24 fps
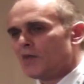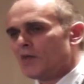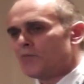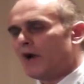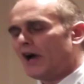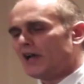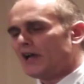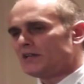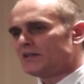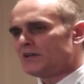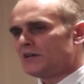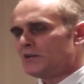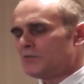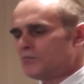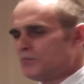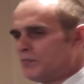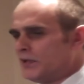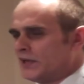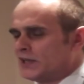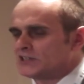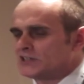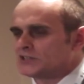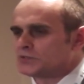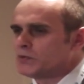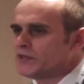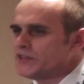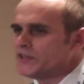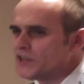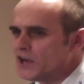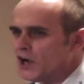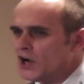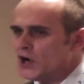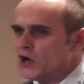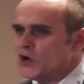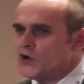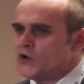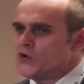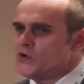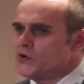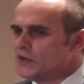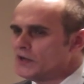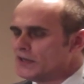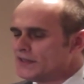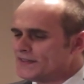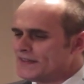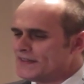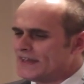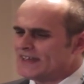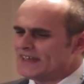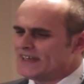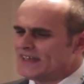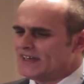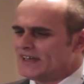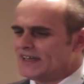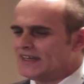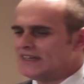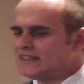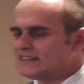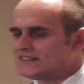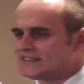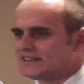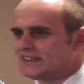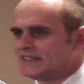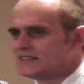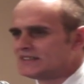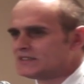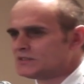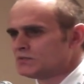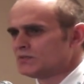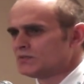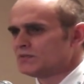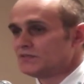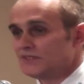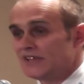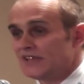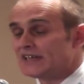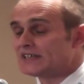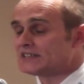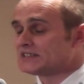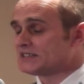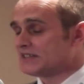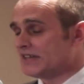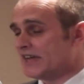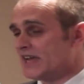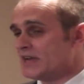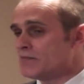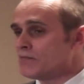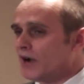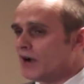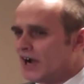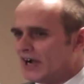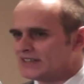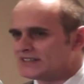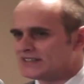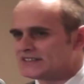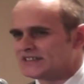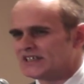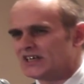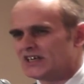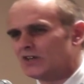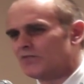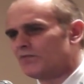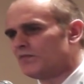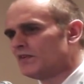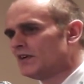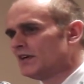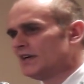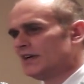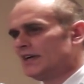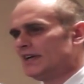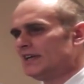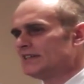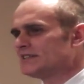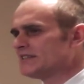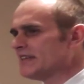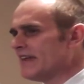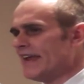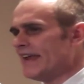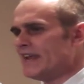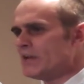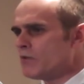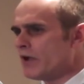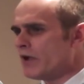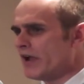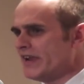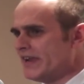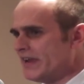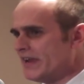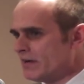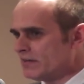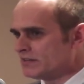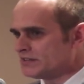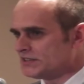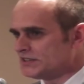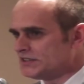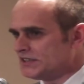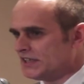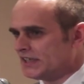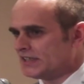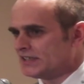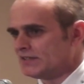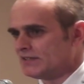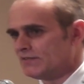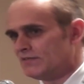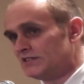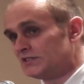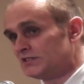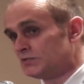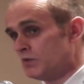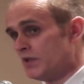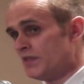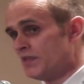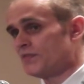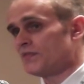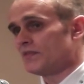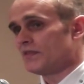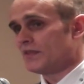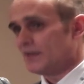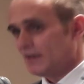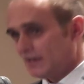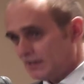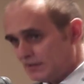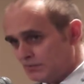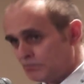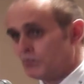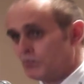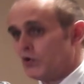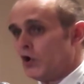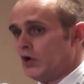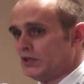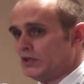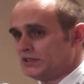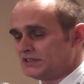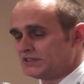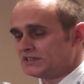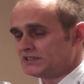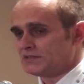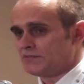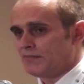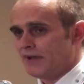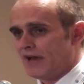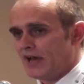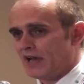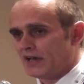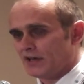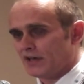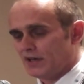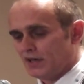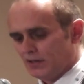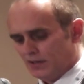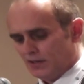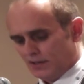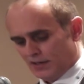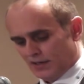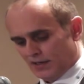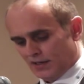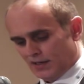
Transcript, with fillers: but because we know that e-cigs, nicotine by itself, isn't anywhere near as addictive as with burnt-in tobacco.